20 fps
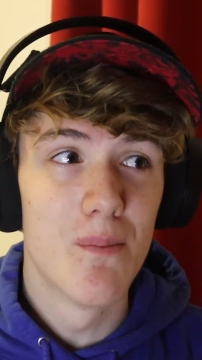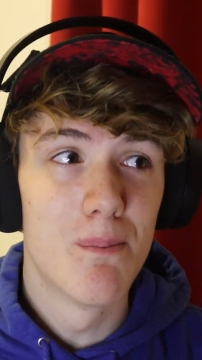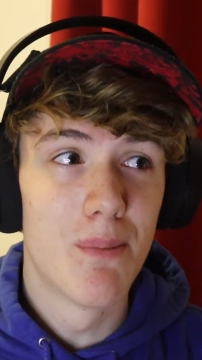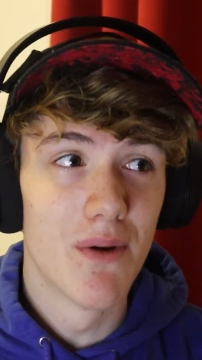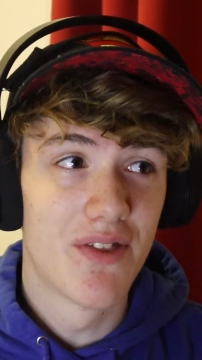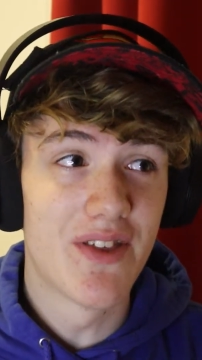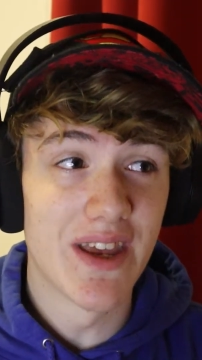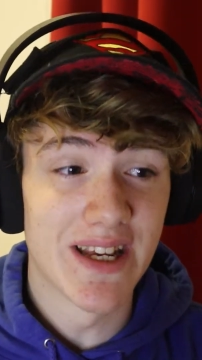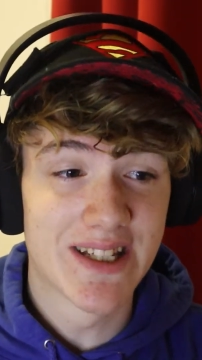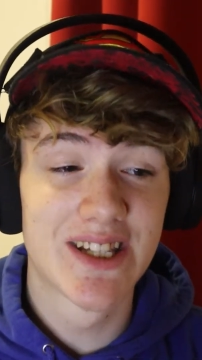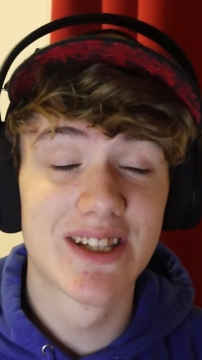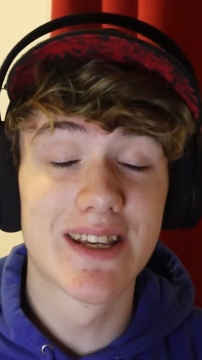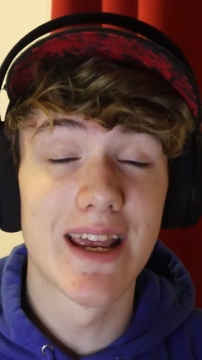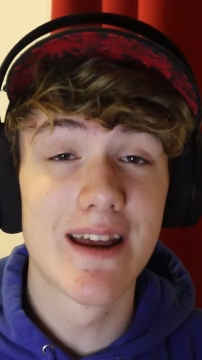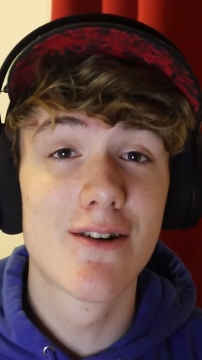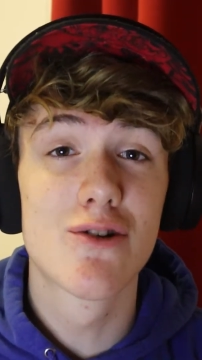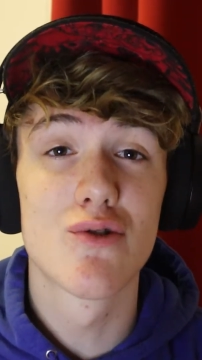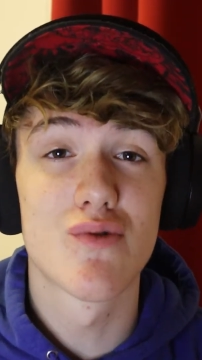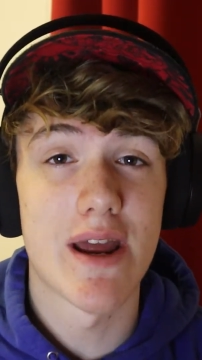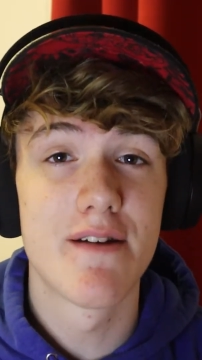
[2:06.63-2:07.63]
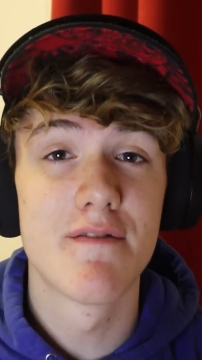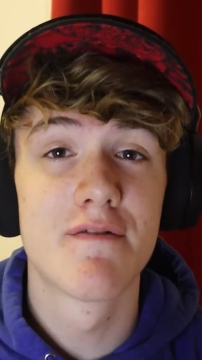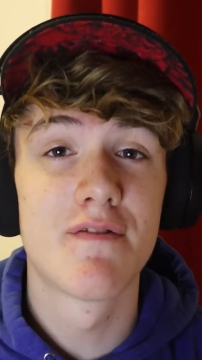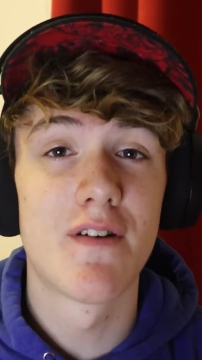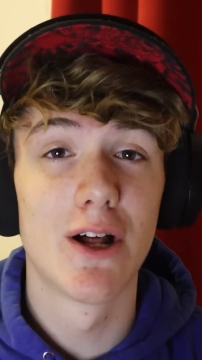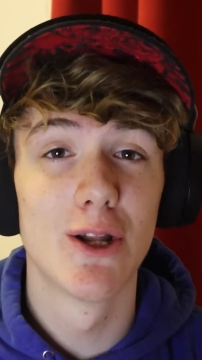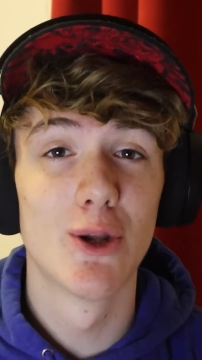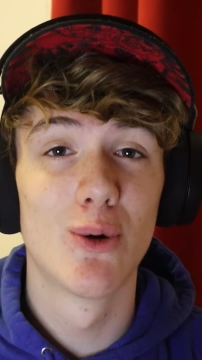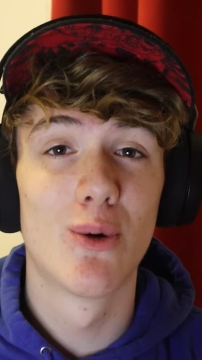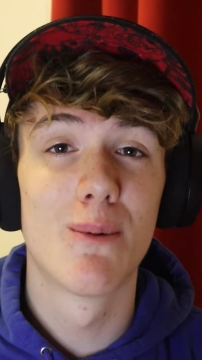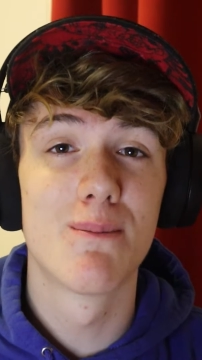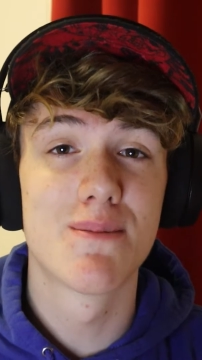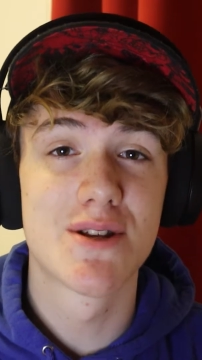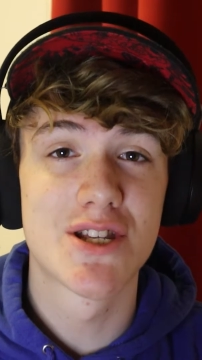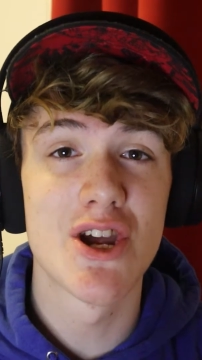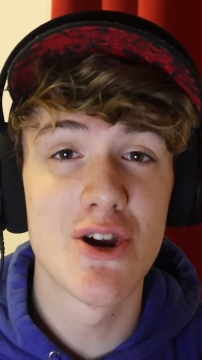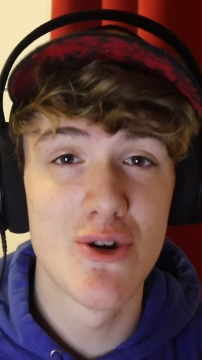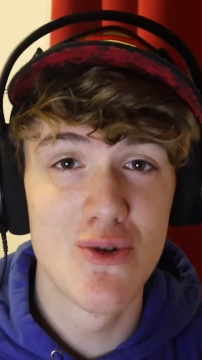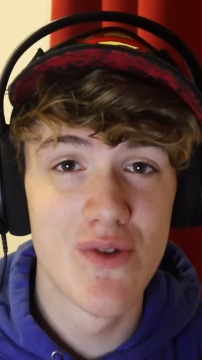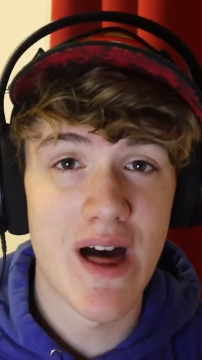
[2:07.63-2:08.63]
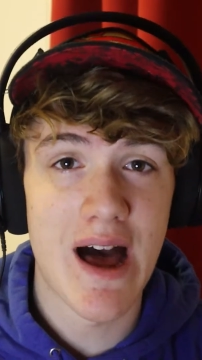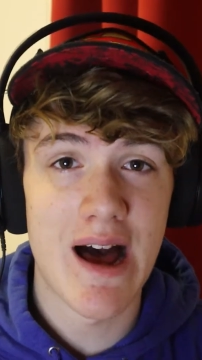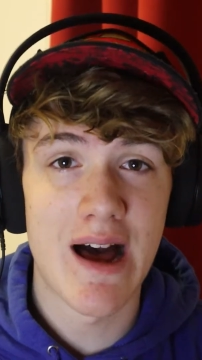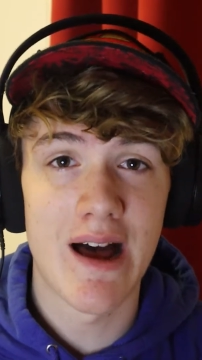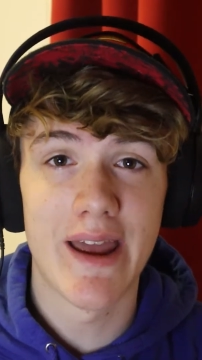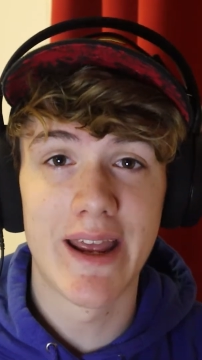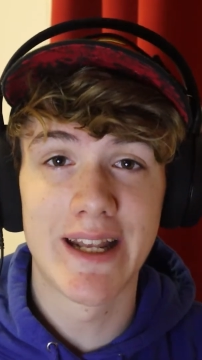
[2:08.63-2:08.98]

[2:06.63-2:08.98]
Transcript: But this is a great follow-up to that.